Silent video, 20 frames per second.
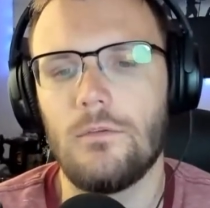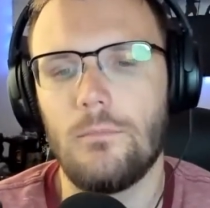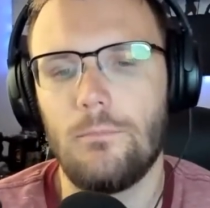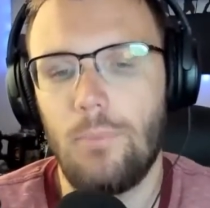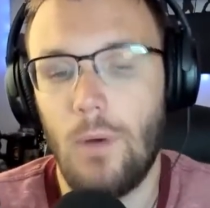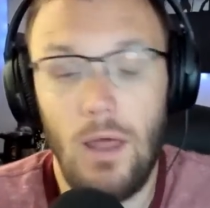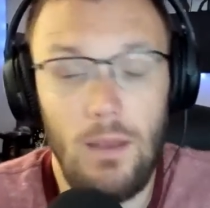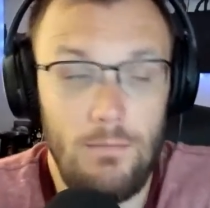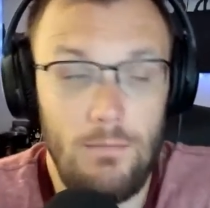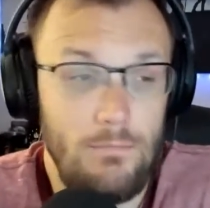
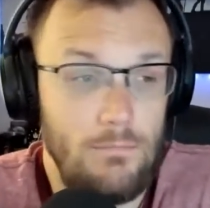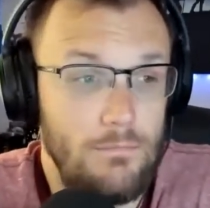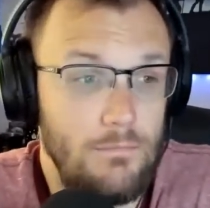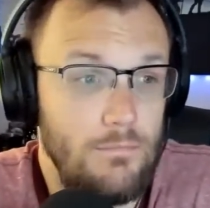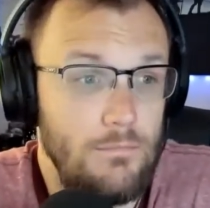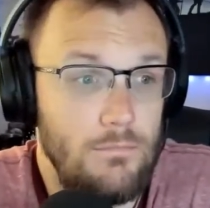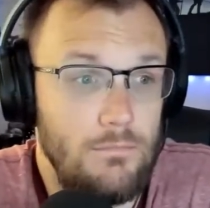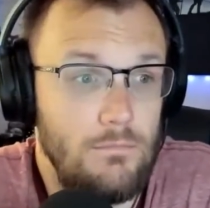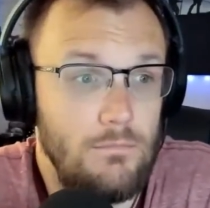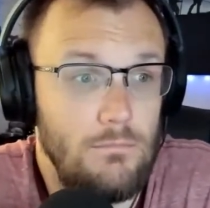But
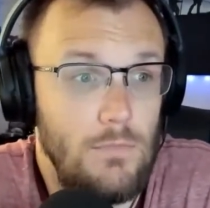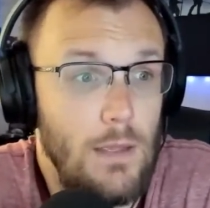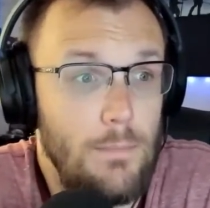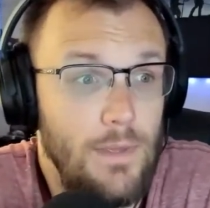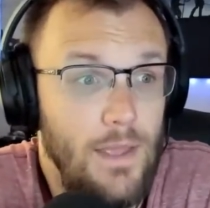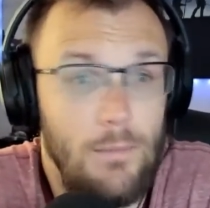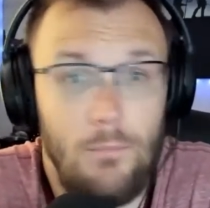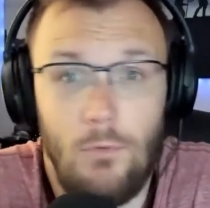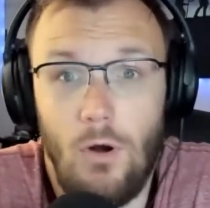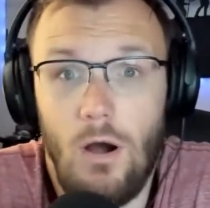
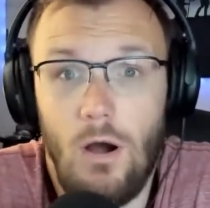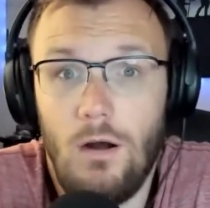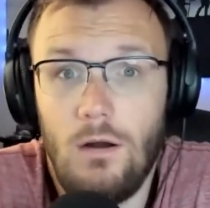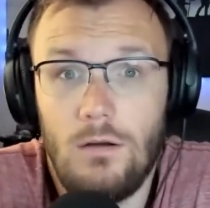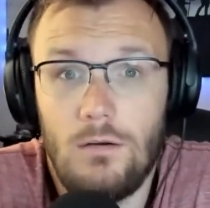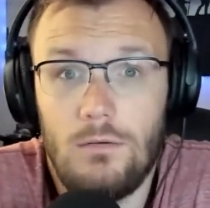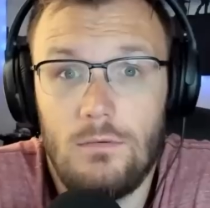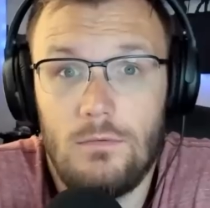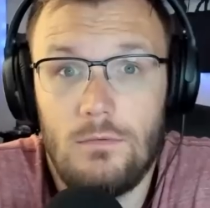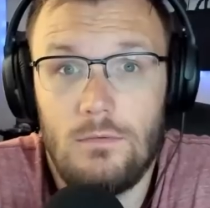maybe I'm
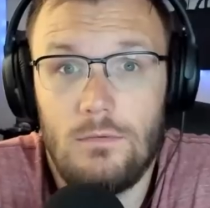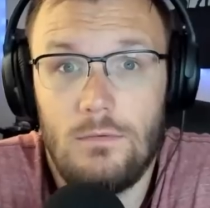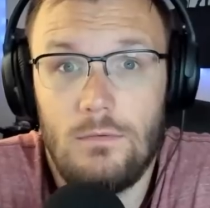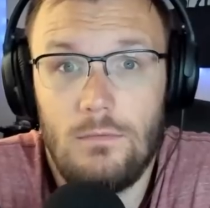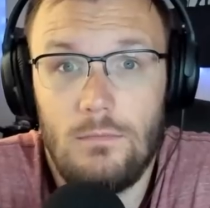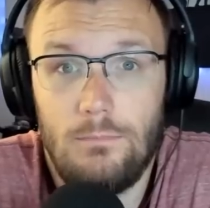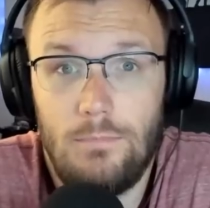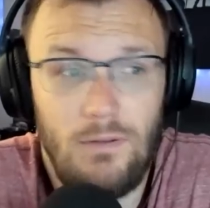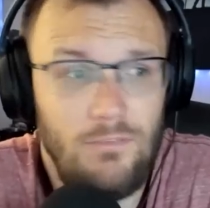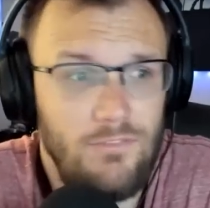wrong.
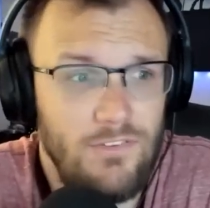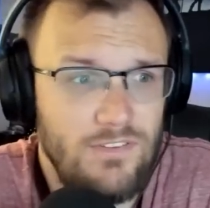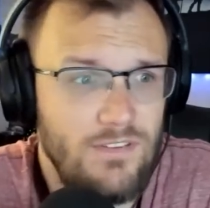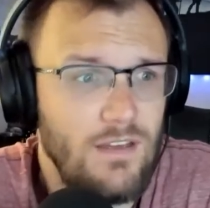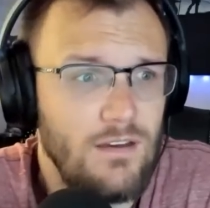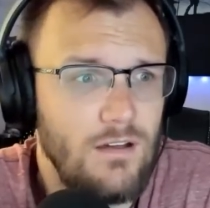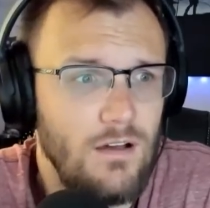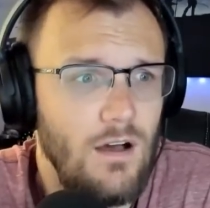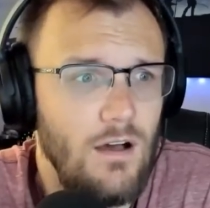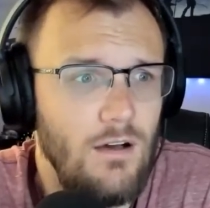But
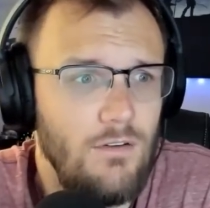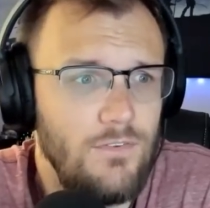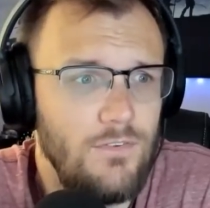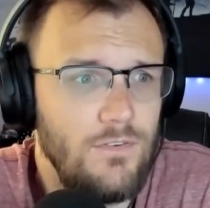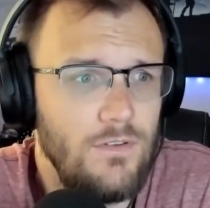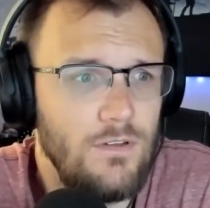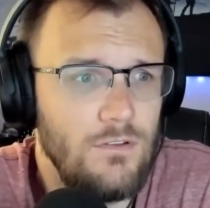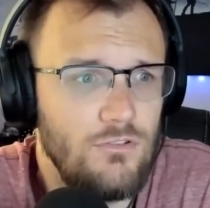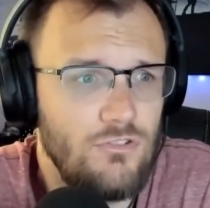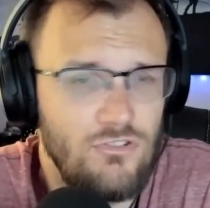Vezenkov
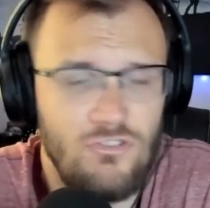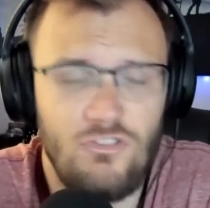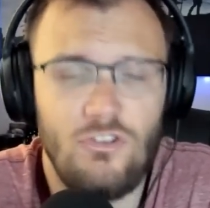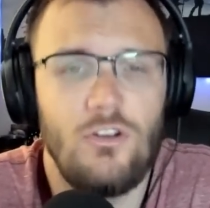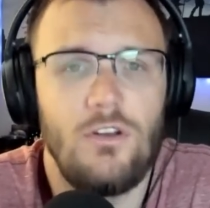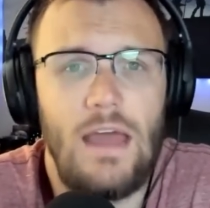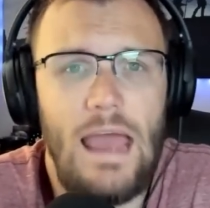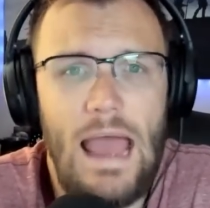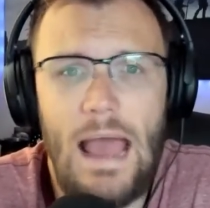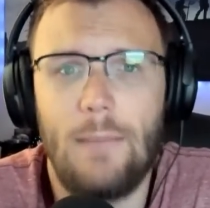
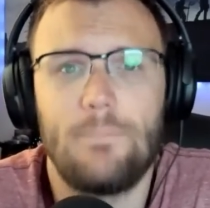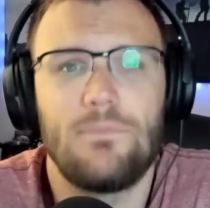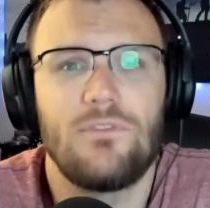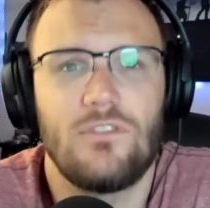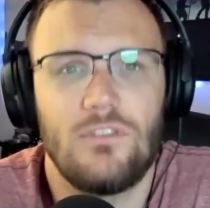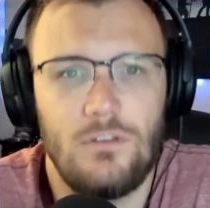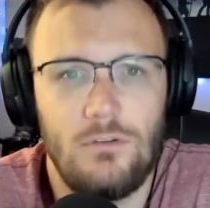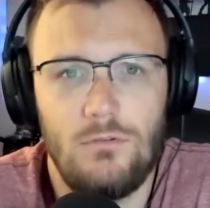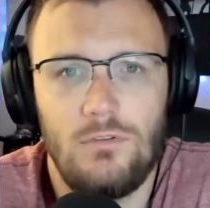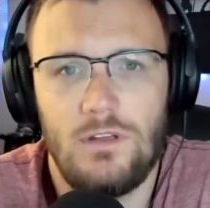should
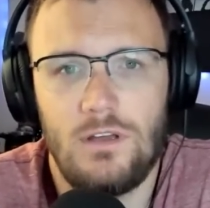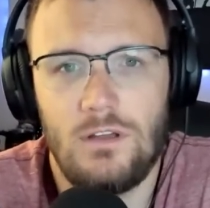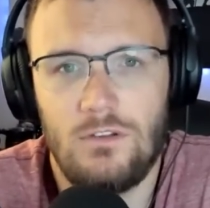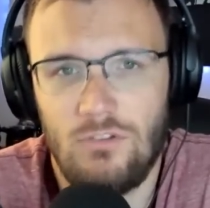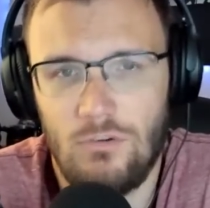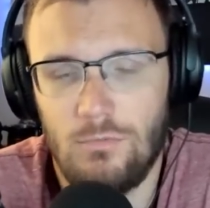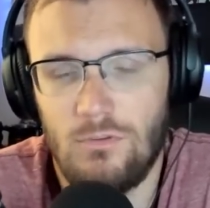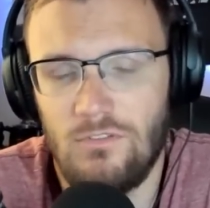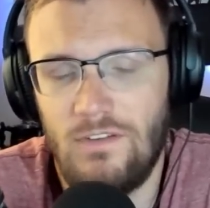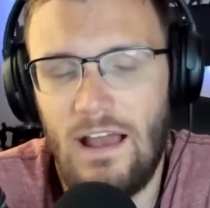absolutely, in
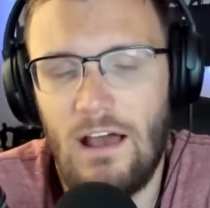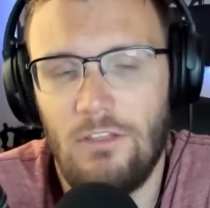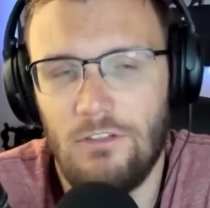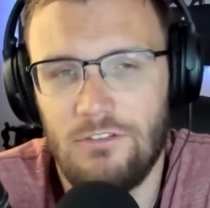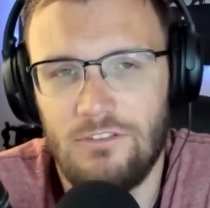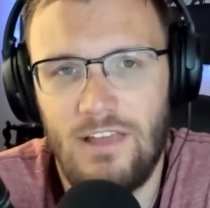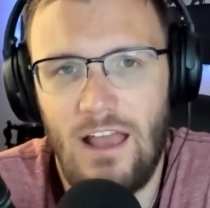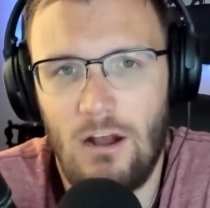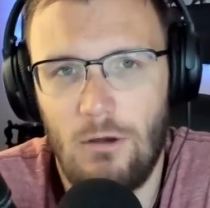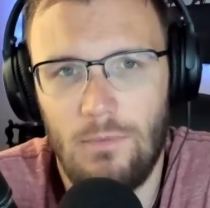terms of how the
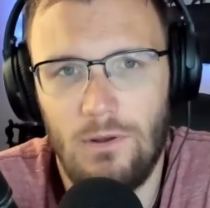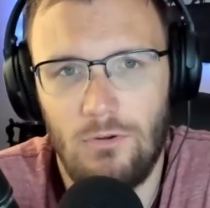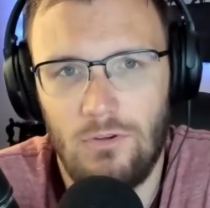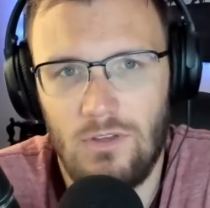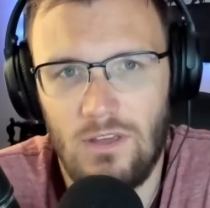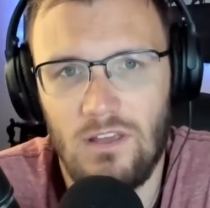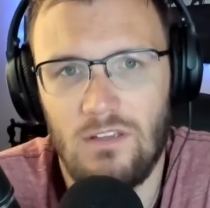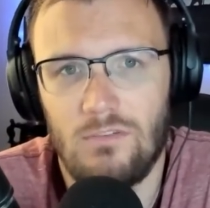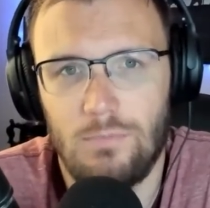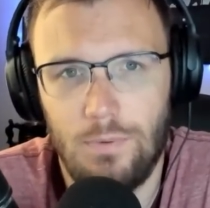Sacramento
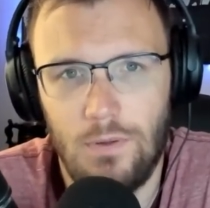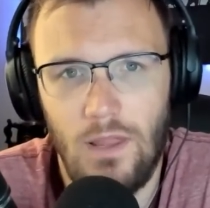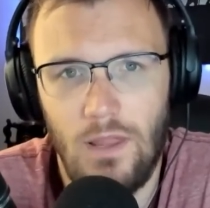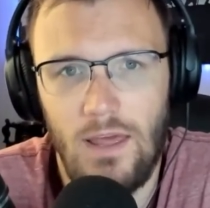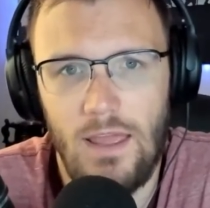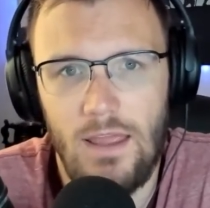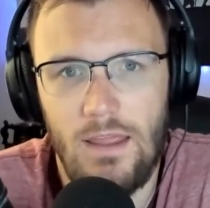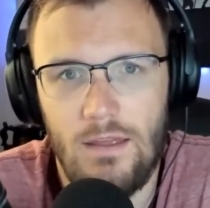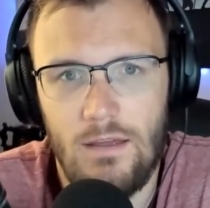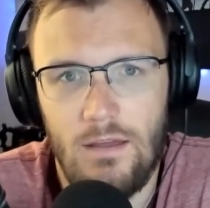Kings
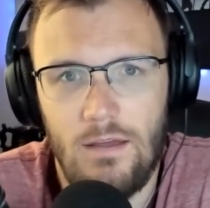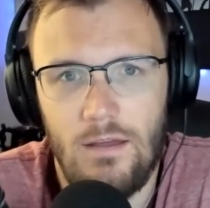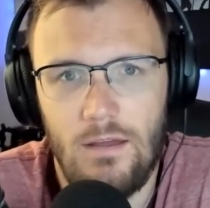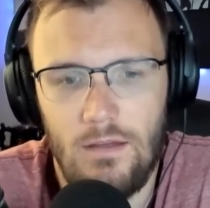play,